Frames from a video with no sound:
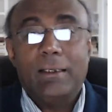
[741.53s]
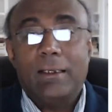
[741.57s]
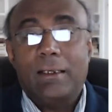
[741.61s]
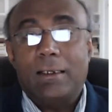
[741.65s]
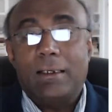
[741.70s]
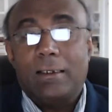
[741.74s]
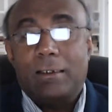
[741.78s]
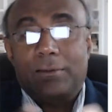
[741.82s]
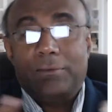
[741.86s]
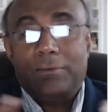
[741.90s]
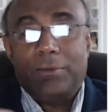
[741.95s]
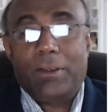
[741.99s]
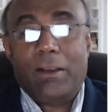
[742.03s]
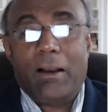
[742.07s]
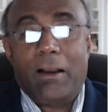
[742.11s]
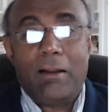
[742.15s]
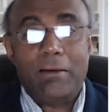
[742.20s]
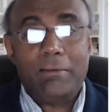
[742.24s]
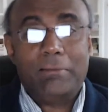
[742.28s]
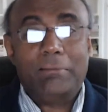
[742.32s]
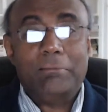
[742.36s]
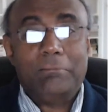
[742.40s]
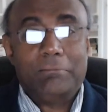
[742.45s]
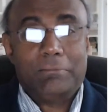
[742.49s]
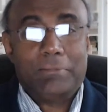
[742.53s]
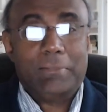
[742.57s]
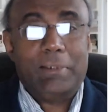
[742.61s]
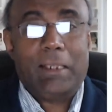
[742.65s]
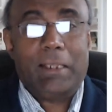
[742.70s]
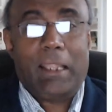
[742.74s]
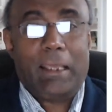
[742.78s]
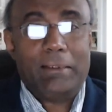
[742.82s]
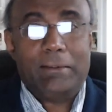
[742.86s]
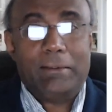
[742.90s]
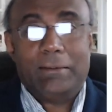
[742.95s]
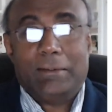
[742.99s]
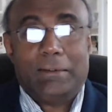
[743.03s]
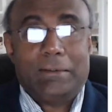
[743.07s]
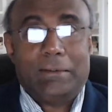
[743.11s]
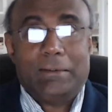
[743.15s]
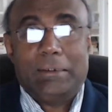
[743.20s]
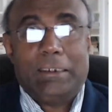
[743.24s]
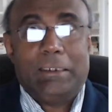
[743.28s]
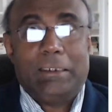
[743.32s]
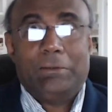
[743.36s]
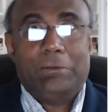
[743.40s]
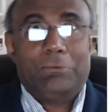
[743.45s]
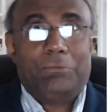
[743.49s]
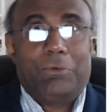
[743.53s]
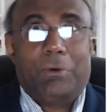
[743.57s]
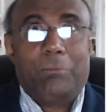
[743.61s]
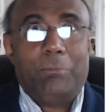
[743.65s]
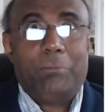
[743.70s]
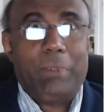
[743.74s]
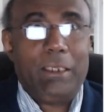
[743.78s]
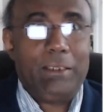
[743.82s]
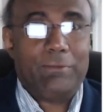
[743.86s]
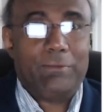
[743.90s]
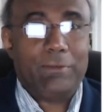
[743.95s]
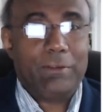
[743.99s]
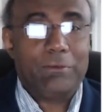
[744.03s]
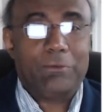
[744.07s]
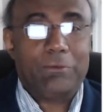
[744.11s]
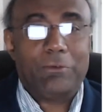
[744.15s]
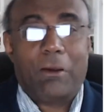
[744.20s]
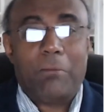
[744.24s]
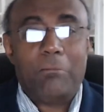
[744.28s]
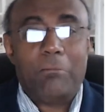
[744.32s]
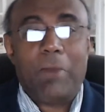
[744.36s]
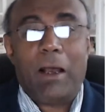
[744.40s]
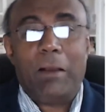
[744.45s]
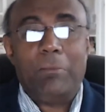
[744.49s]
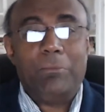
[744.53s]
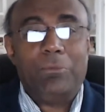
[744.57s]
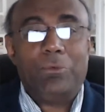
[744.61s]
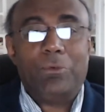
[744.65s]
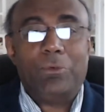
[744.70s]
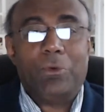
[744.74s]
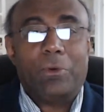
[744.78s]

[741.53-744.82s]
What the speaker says: You can't, like for measles or mumps,